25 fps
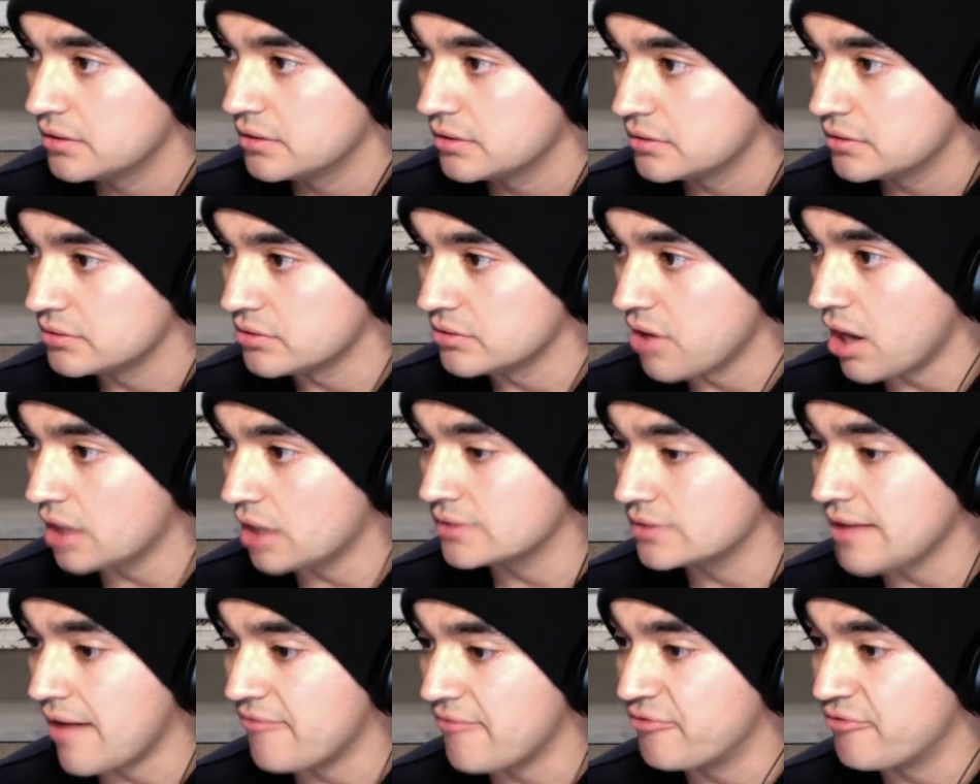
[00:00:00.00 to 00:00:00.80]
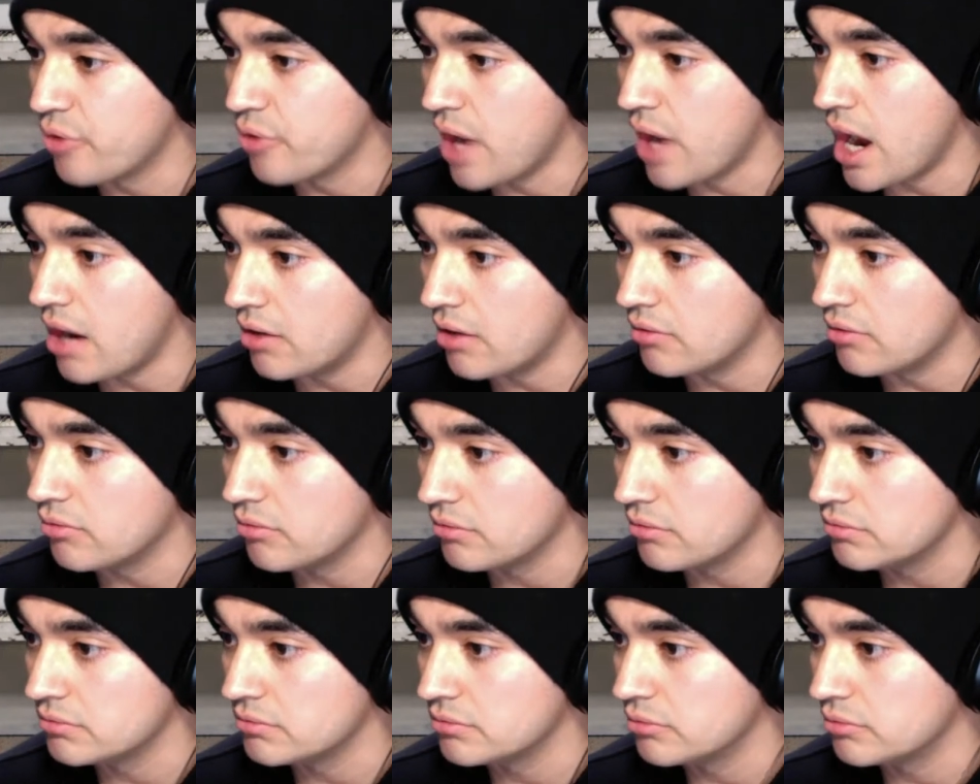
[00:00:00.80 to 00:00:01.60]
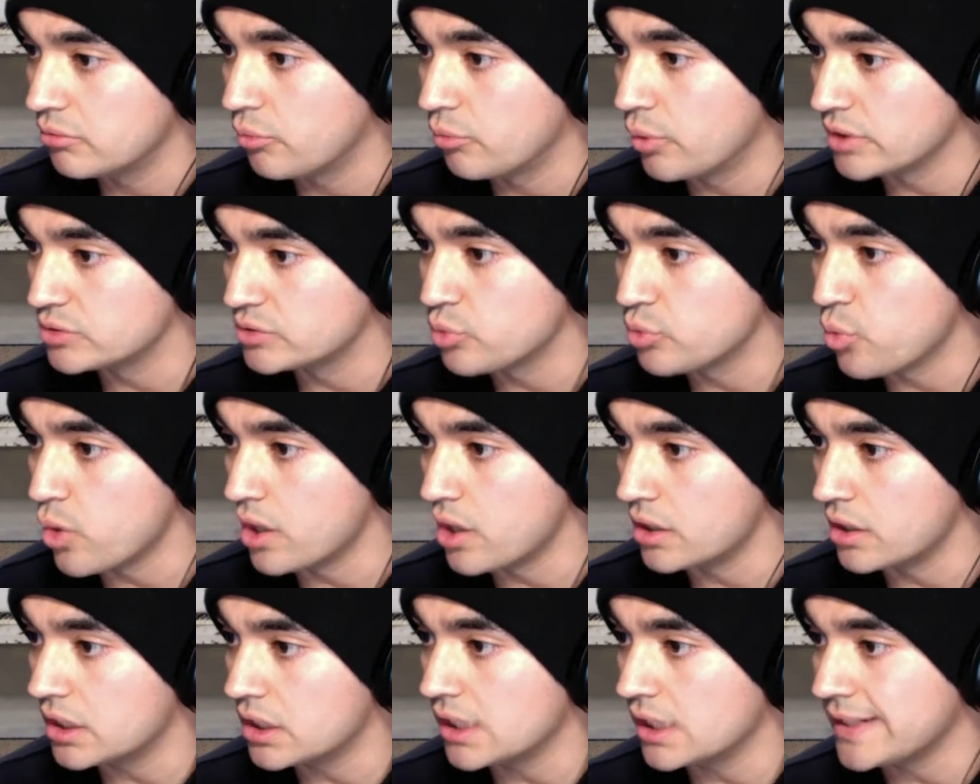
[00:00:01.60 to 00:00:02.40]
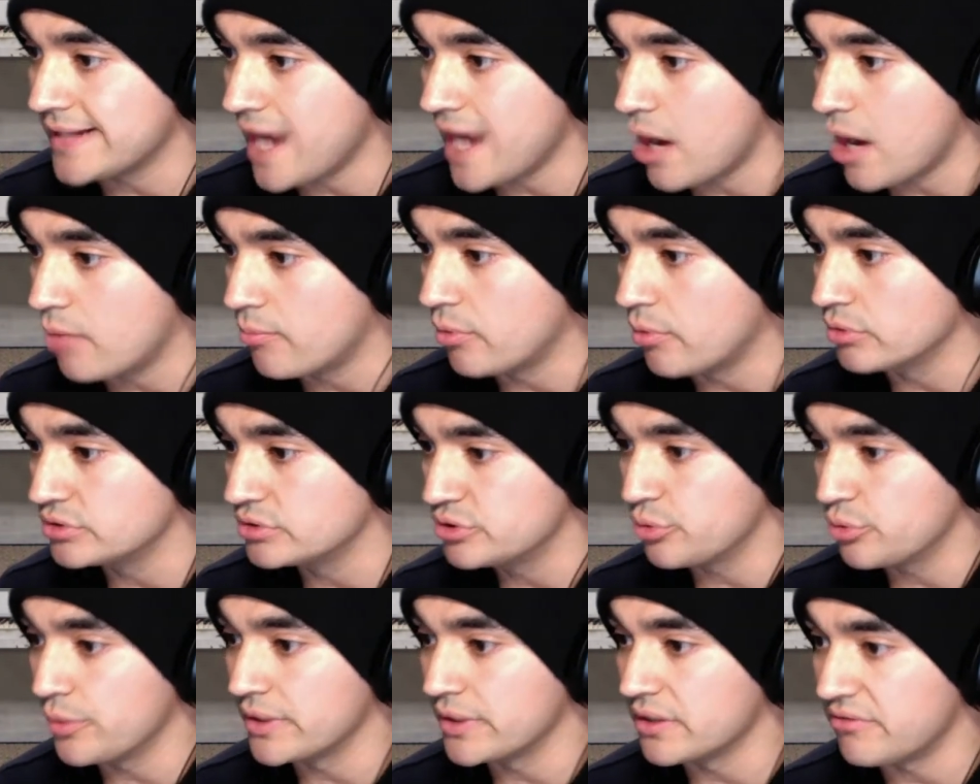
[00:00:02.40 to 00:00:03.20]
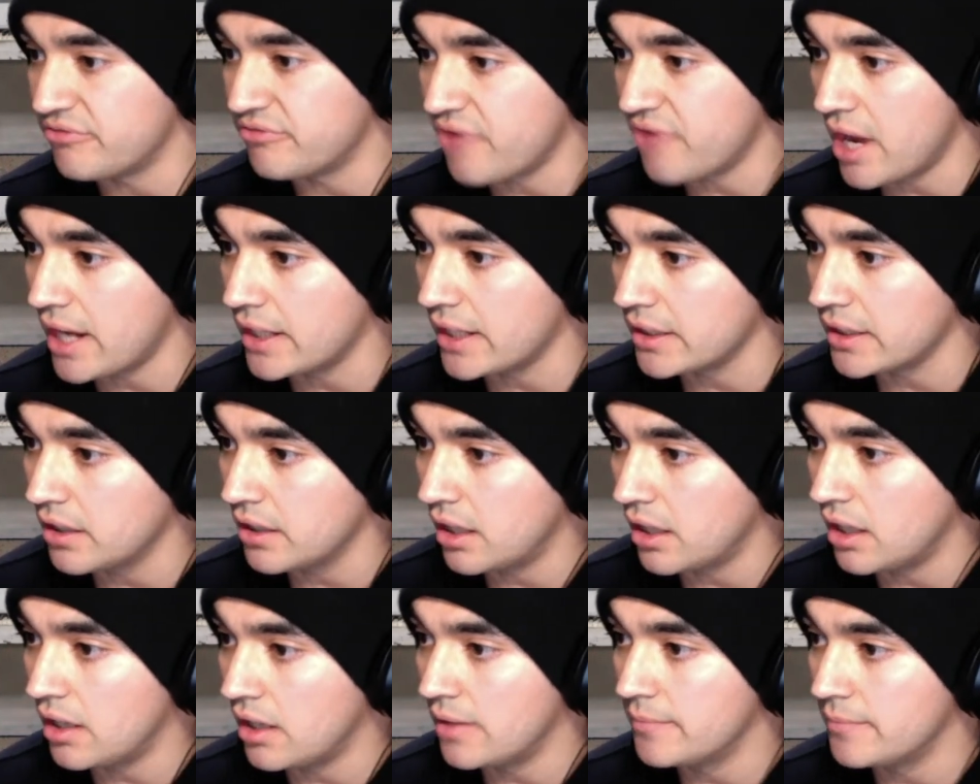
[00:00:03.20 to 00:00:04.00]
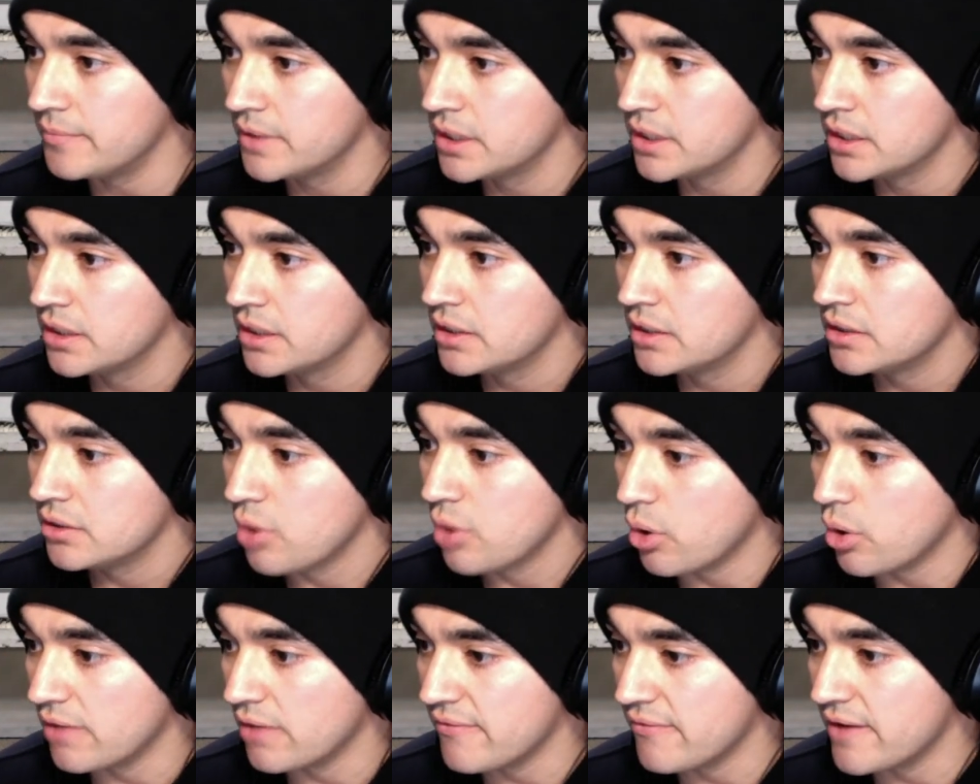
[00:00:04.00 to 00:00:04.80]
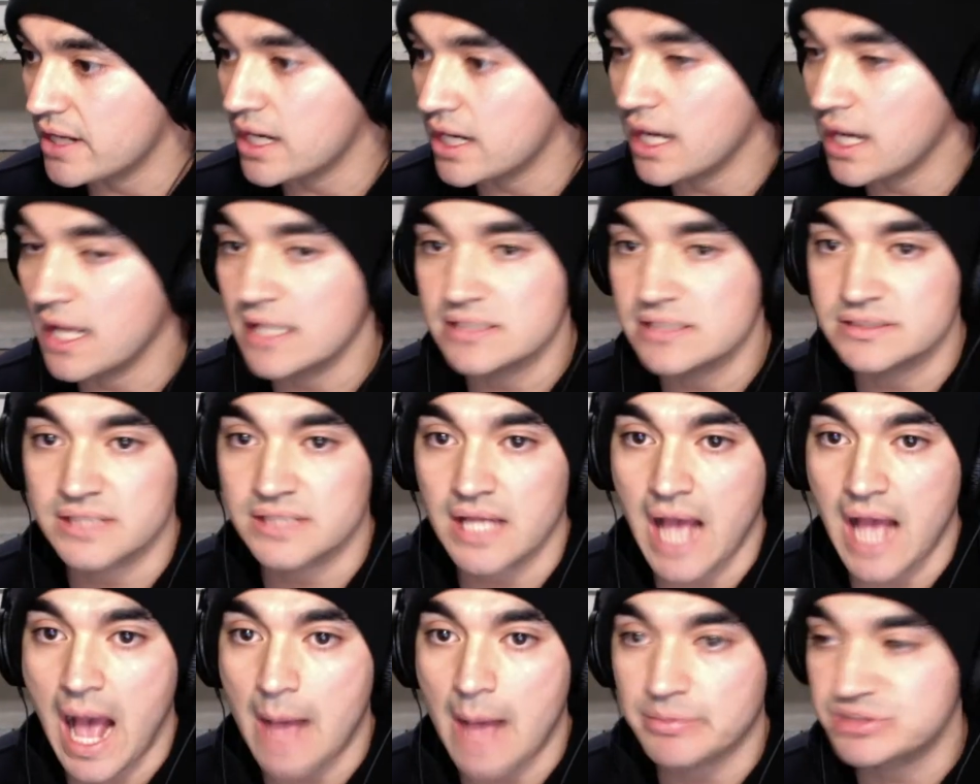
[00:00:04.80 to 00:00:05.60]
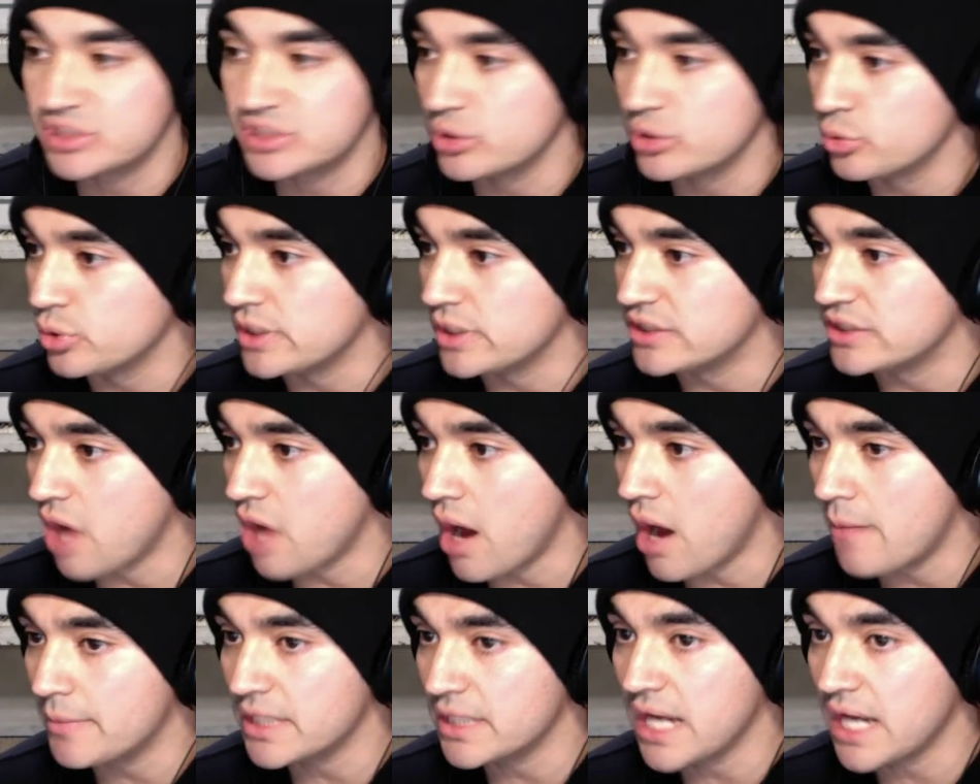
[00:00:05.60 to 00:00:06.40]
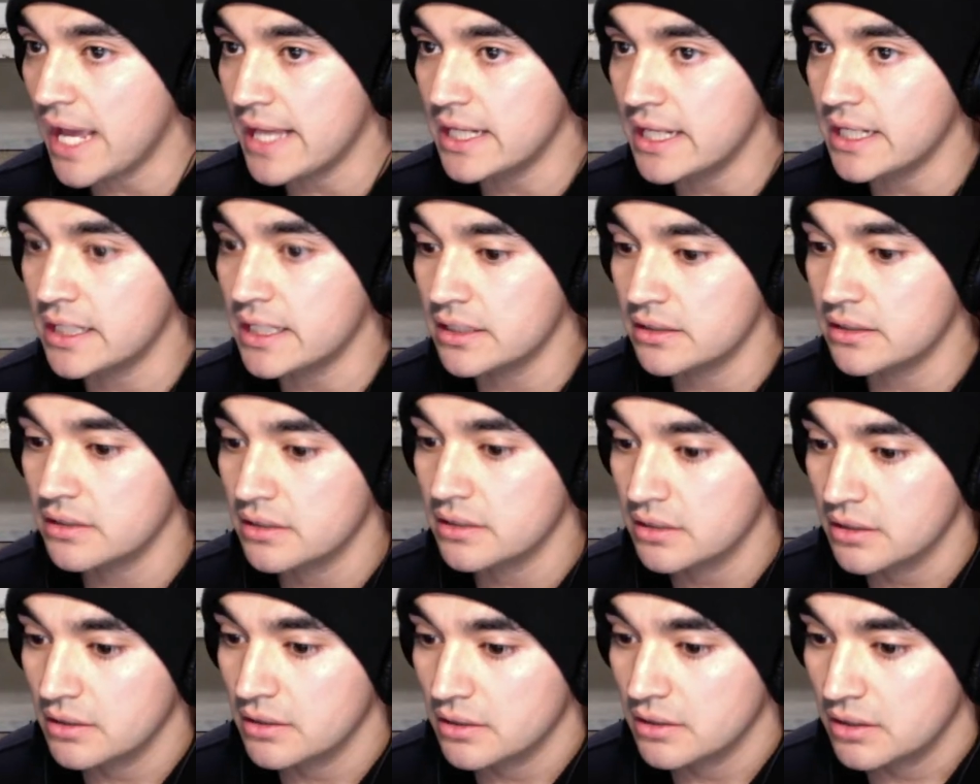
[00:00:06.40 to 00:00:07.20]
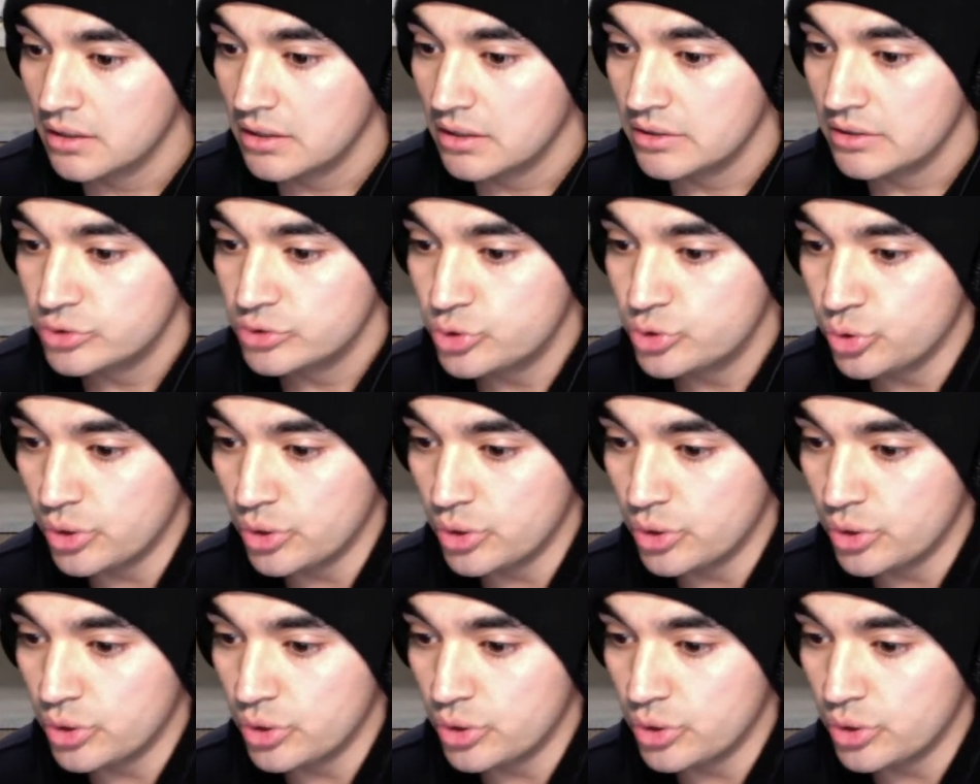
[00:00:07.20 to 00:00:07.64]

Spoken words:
knock that fool out with one clean elbow to win the fight. Oliveira is absolutely dominating. Too